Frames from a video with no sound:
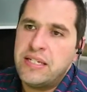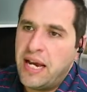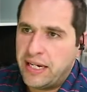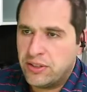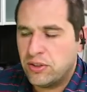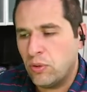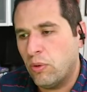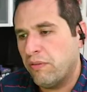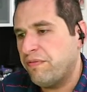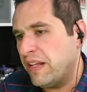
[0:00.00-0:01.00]
decks
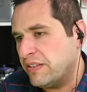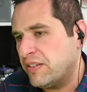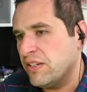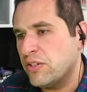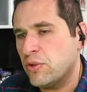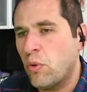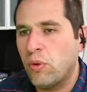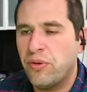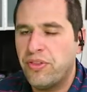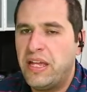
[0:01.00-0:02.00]
or fences
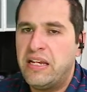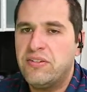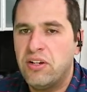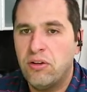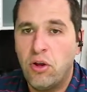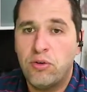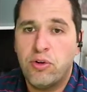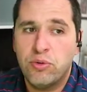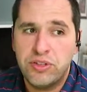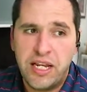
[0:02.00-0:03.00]
or things along
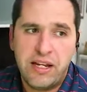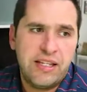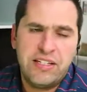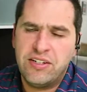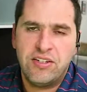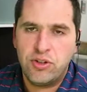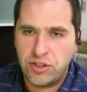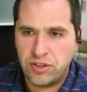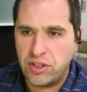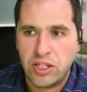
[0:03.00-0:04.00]
those na- and this isn't
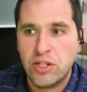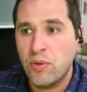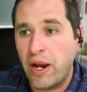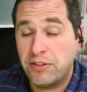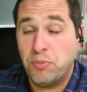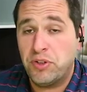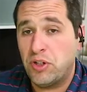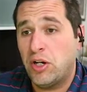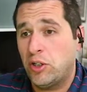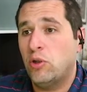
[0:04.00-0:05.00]
just the US
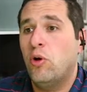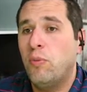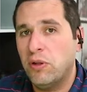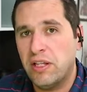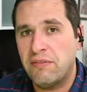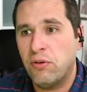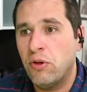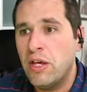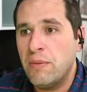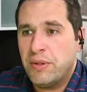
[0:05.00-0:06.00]
but on a global
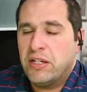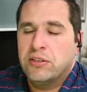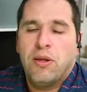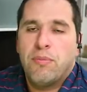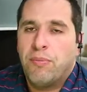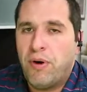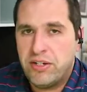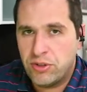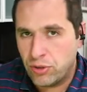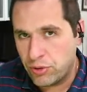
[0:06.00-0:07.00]
level because lumber
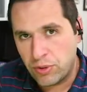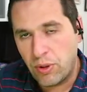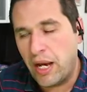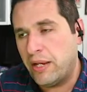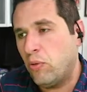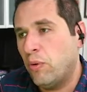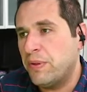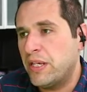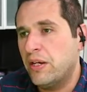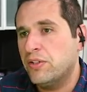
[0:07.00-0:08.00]
prices are too high or
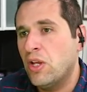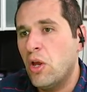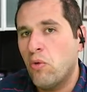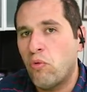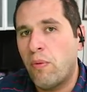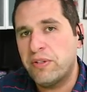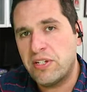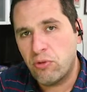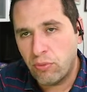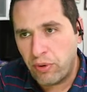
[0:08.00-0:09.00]
because raw
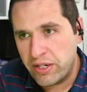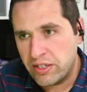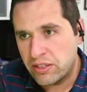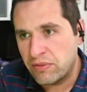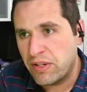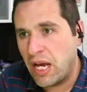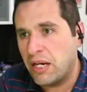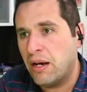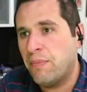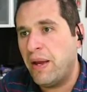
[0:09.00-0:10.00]
material prices have
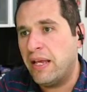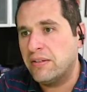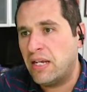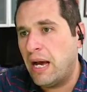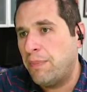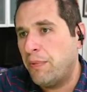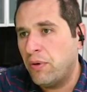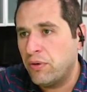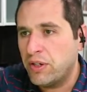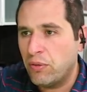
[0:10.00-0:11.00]
gone up as
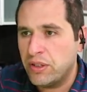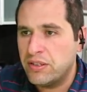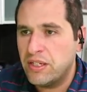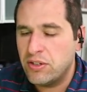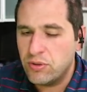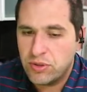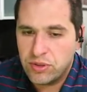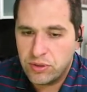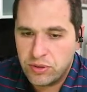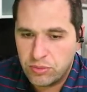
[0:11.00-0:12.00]
copper you know continues
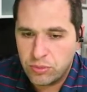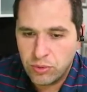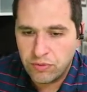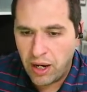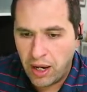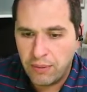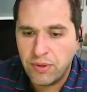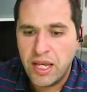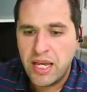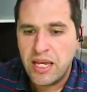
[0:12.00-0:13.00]
to to move
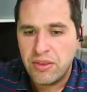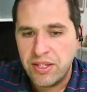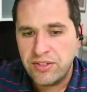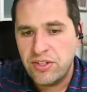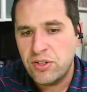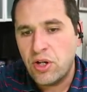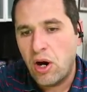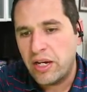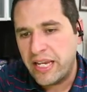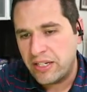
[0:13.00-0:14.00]
up this is
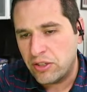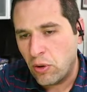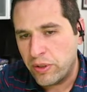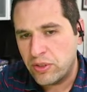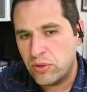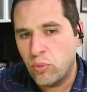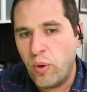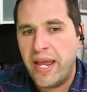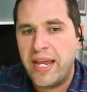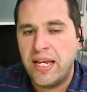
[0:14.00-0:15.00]
again going to
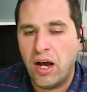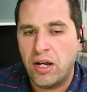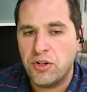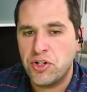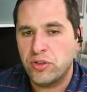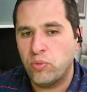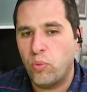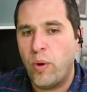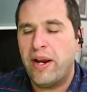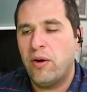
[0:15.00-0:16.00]
weigh on just
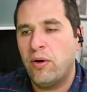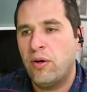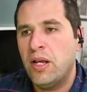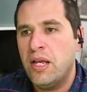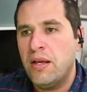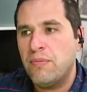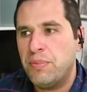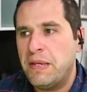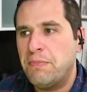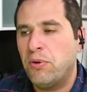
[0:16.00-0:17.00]
where
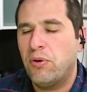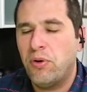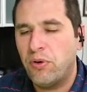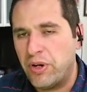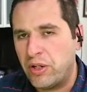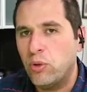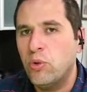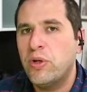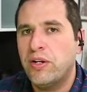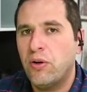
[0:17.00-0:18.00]
people are earning,
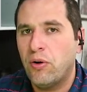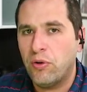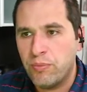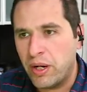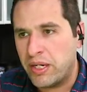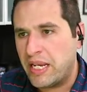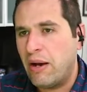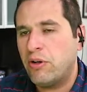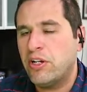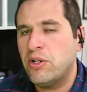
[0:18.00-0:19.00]
who can earn money,
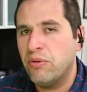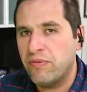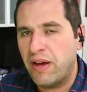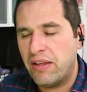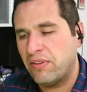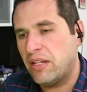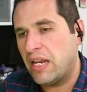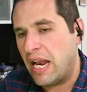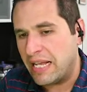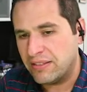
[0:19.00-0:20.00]
how can you invest
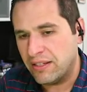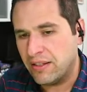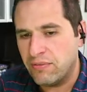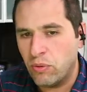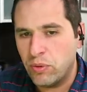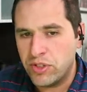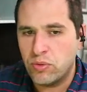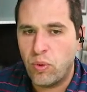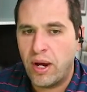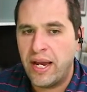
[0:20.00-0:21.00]
on an asset level, which
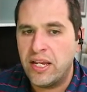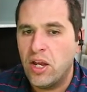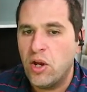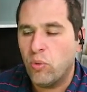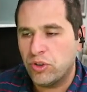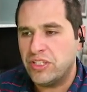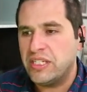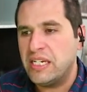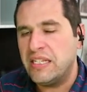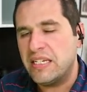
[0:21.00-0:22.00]
is why we're
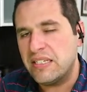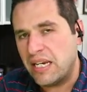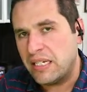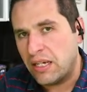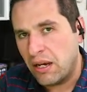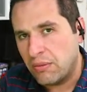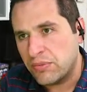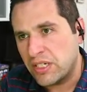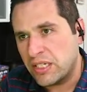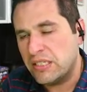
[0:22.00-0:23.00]
seeing these
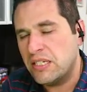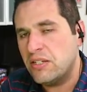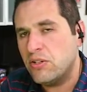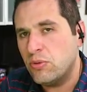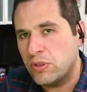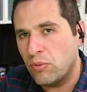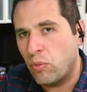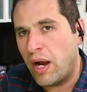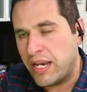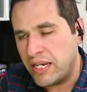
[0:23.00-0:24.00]
incomes continue to
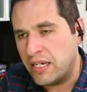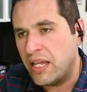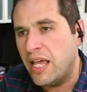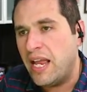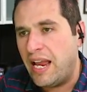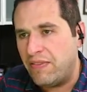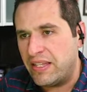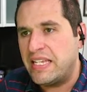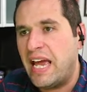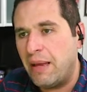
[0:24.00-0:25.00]
widen and
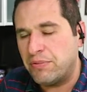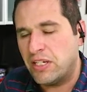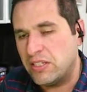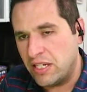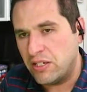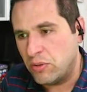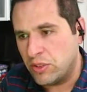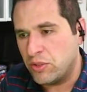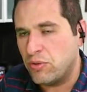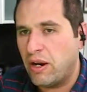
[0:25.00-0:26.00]
the gaps
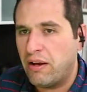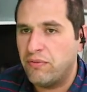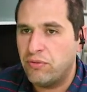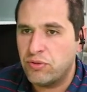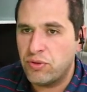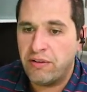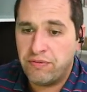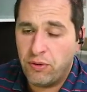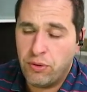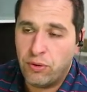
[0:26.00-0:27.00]
continuing to drive drive
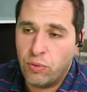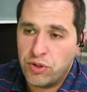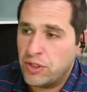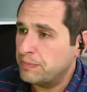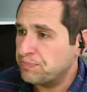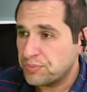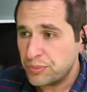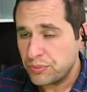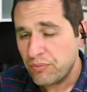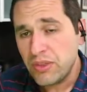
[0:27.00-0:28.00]
further, which
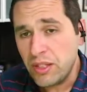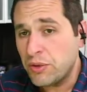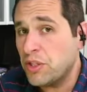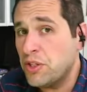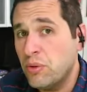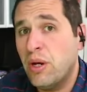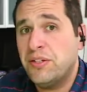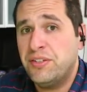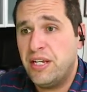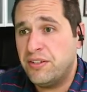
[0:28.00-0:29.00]
the
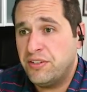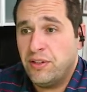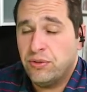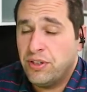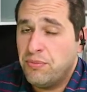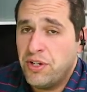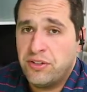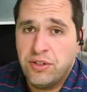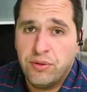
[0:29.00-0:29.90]
U.S. is still subject